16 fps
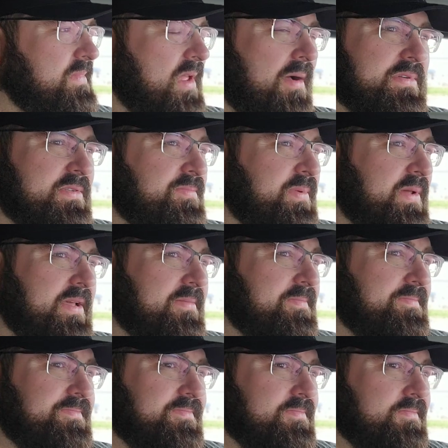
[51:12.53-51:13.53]
I'm just beat.
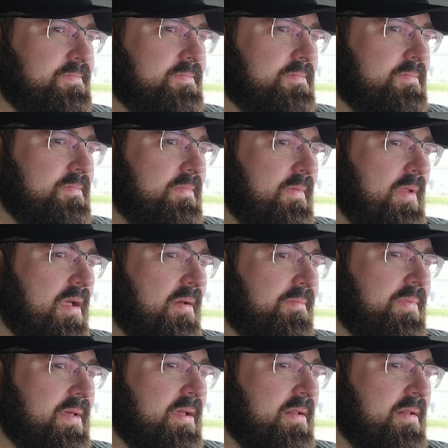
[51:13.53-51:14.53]
I'm
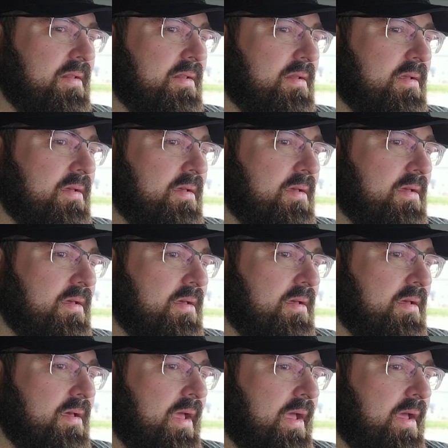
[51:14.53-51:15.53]
beat.
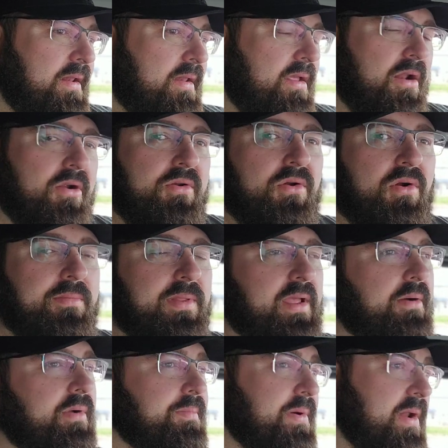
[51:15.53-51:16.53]
And you know,
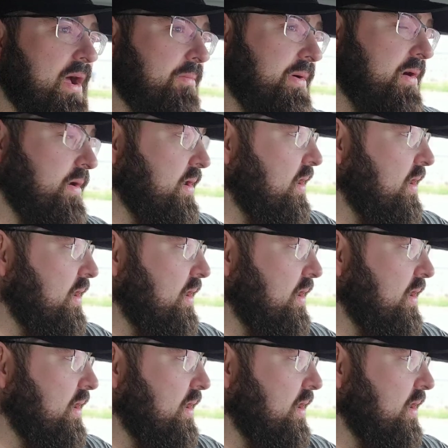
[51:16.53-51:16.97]
normally I want to put out better